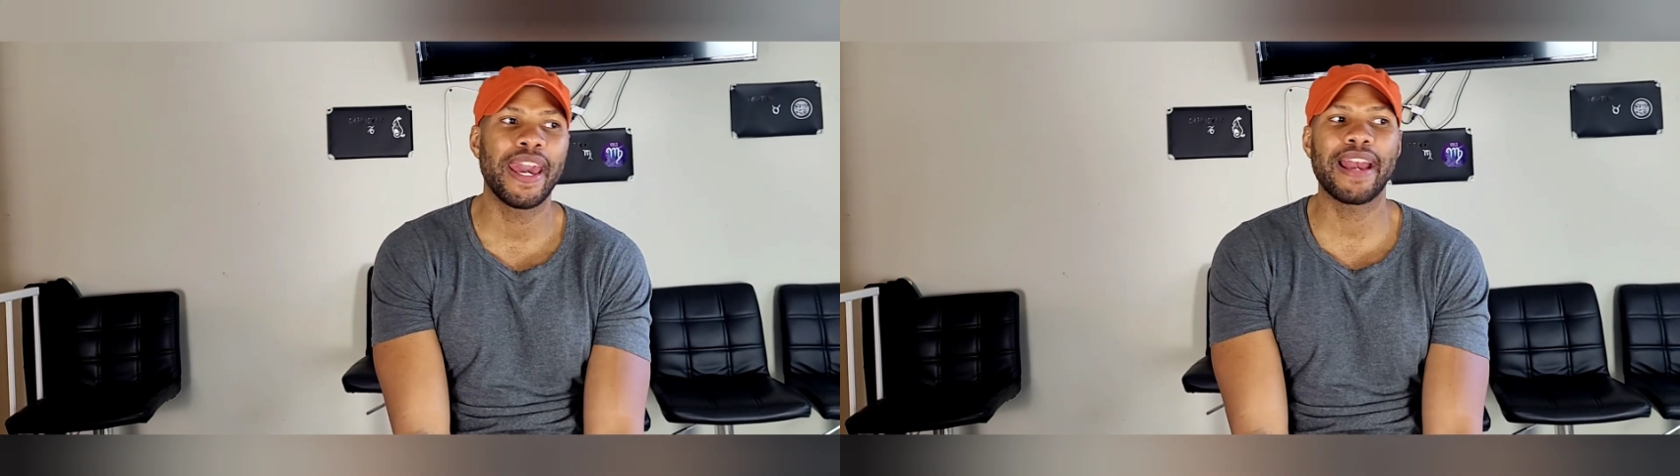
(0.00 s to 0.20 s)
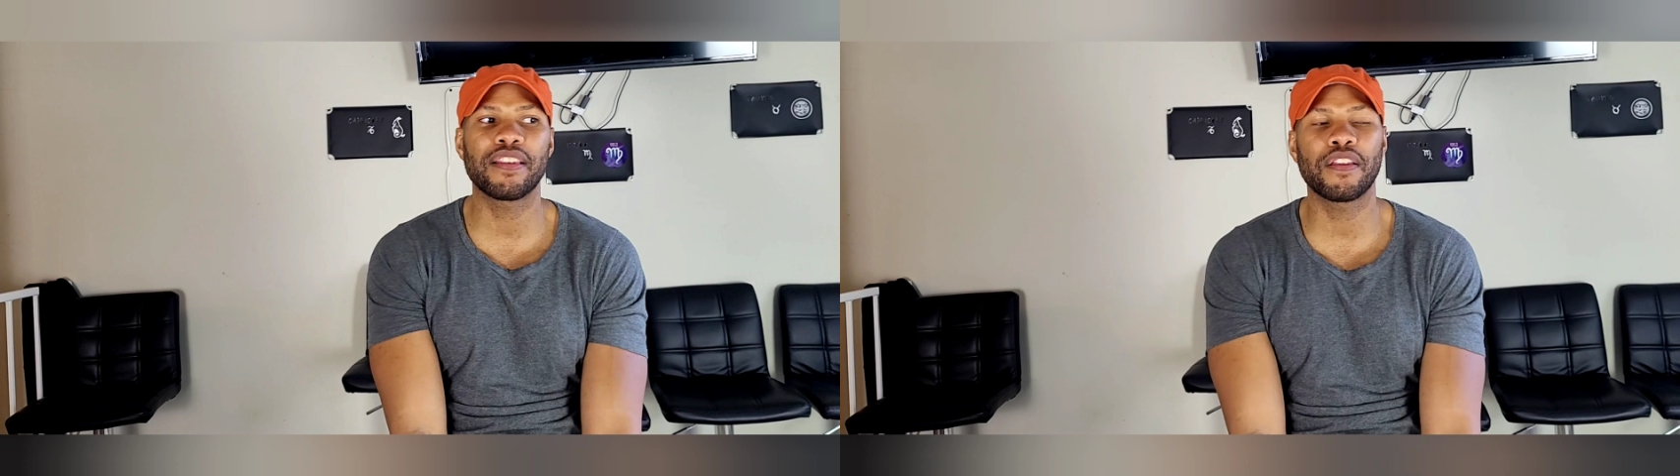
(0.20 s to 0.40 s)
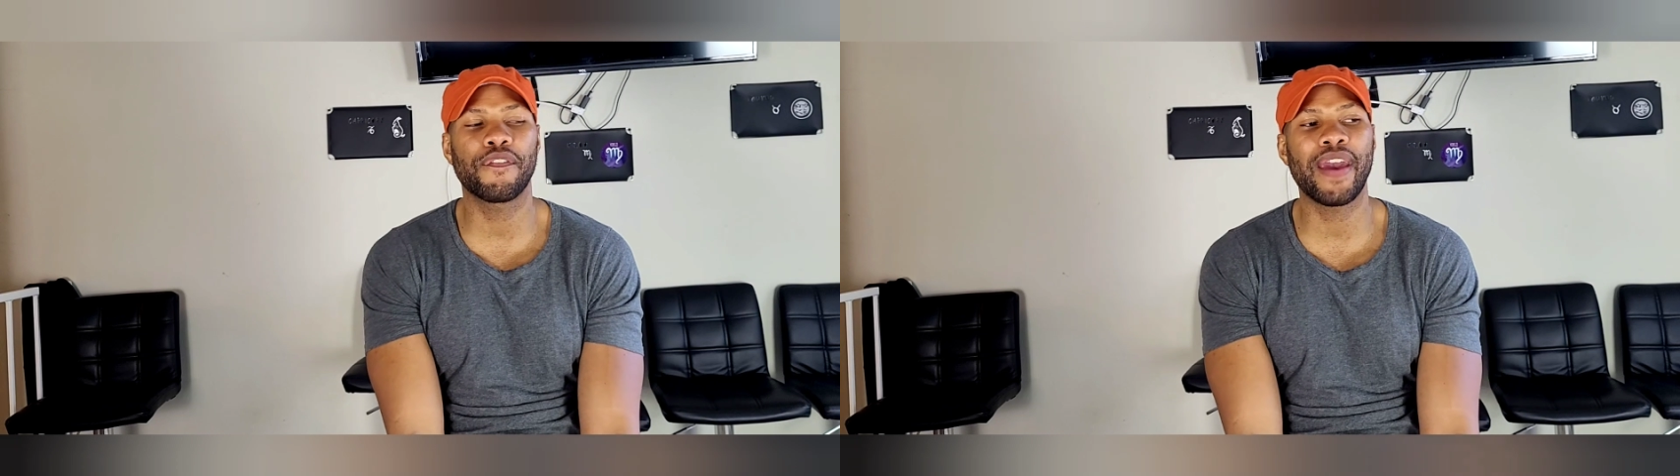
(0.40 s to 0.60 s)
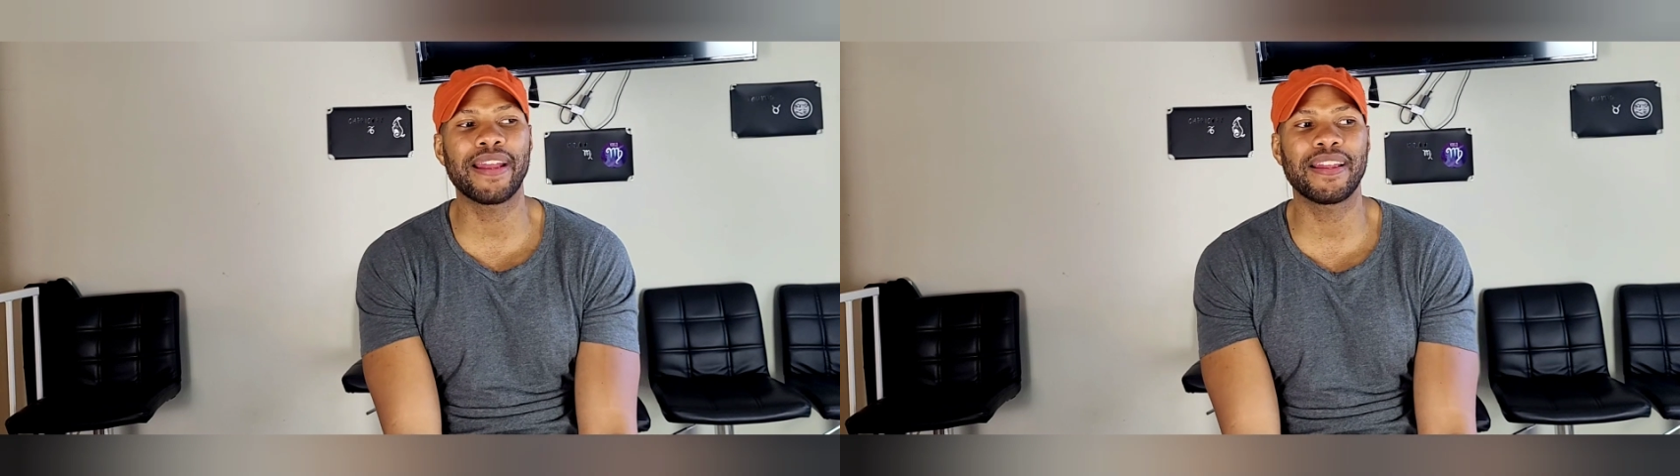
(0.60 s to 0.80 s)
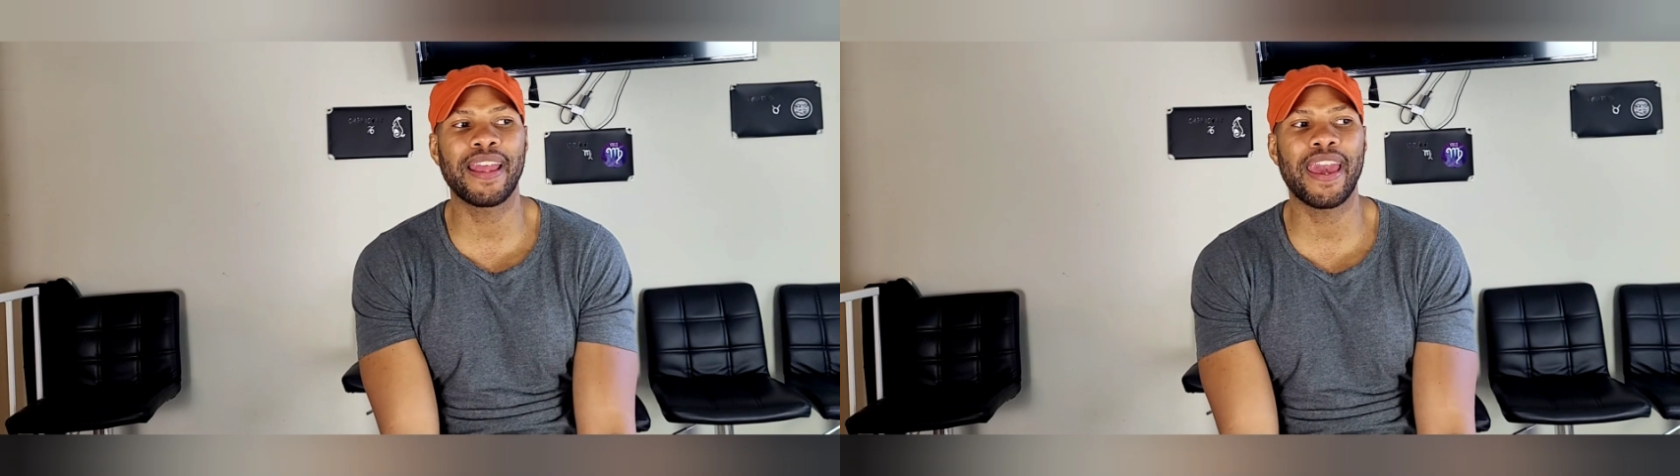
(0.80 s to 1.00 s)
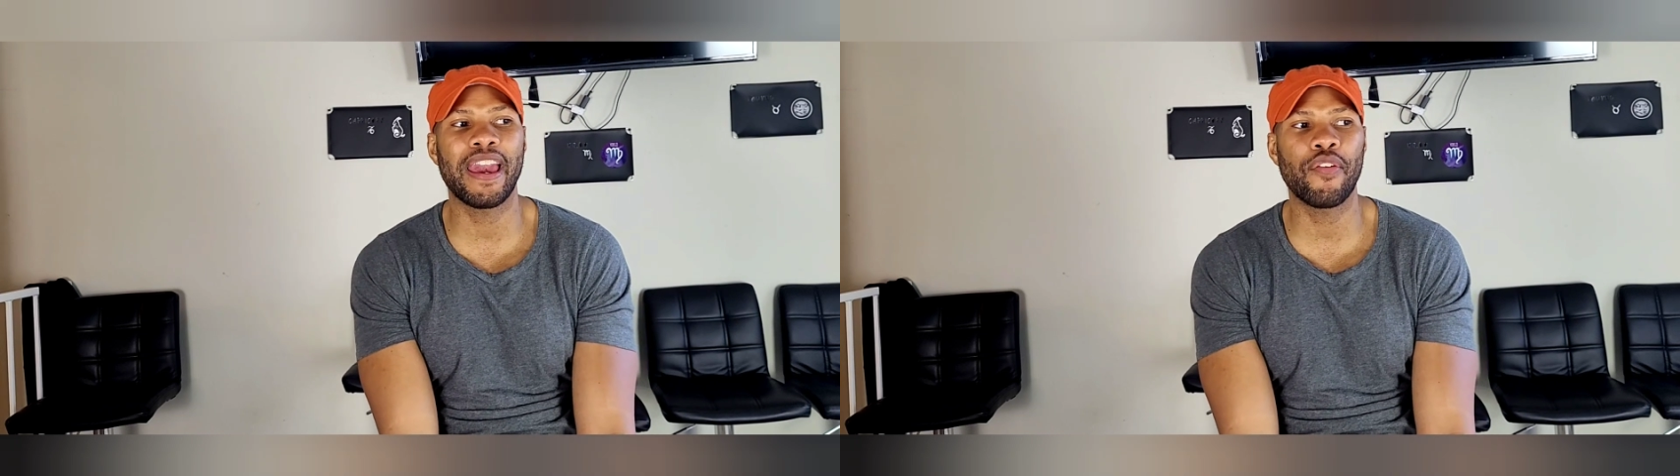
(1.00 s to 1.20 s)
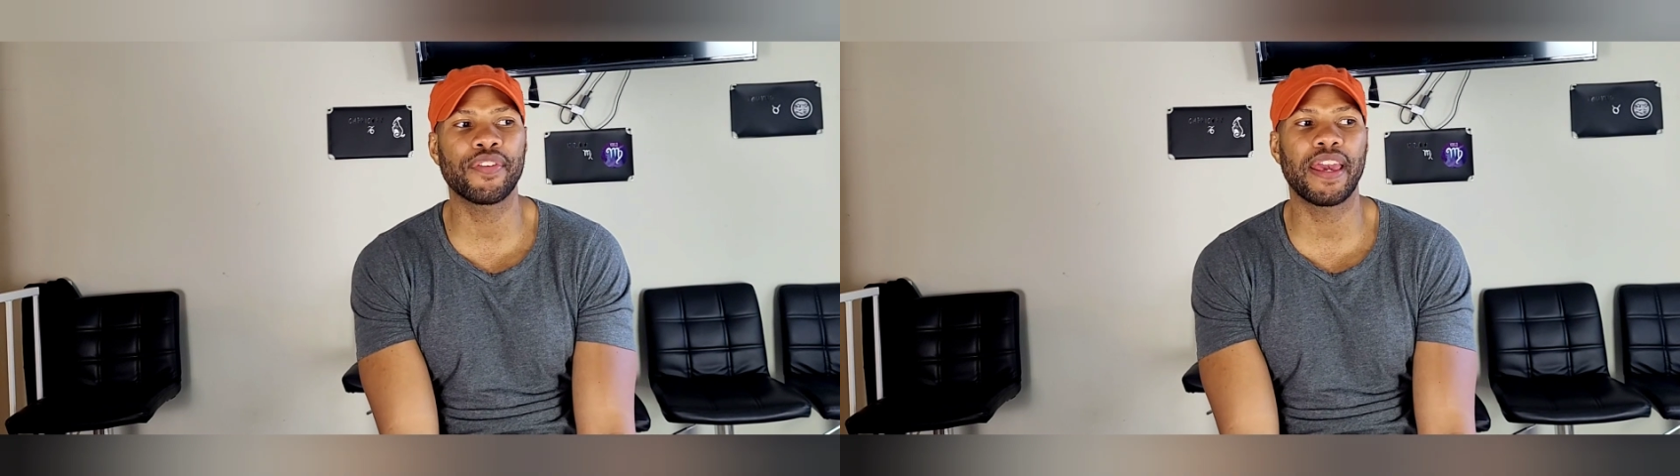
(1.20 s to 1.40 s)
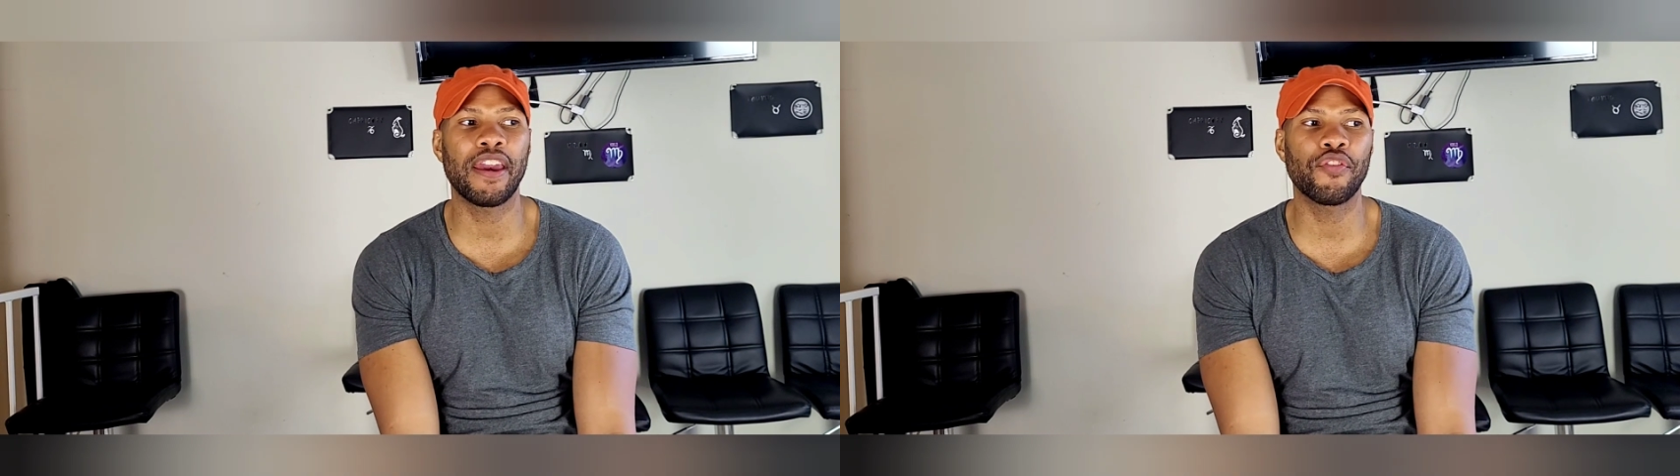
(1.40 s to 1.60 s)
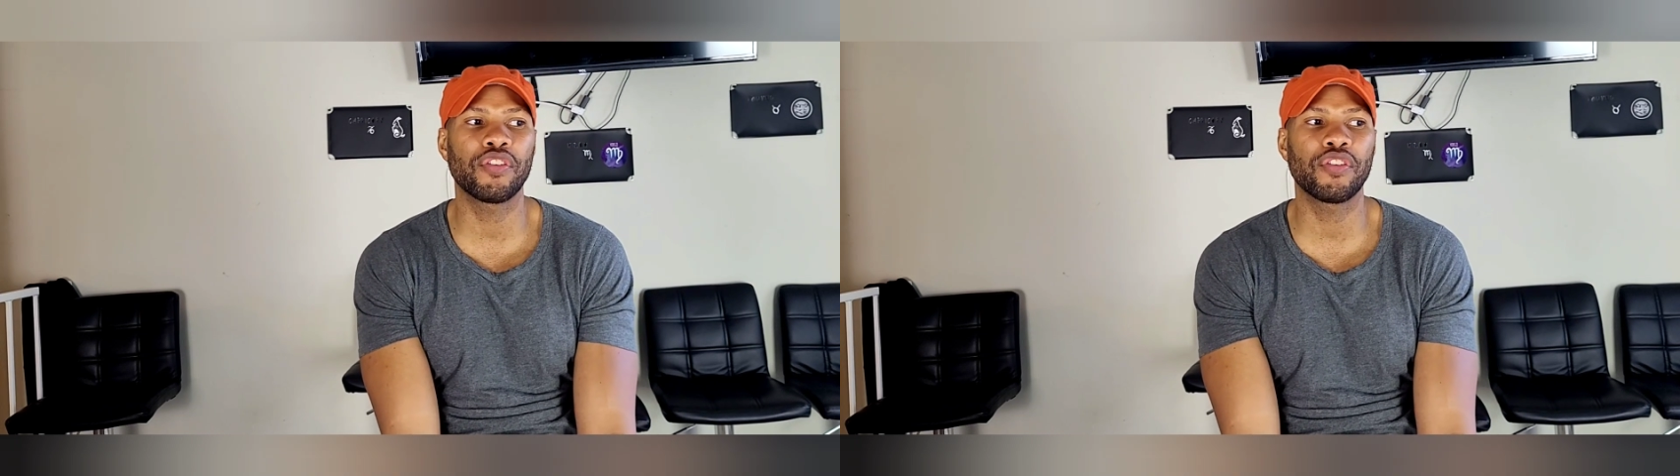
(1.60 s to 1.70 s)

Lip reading: is it the fact that Aries is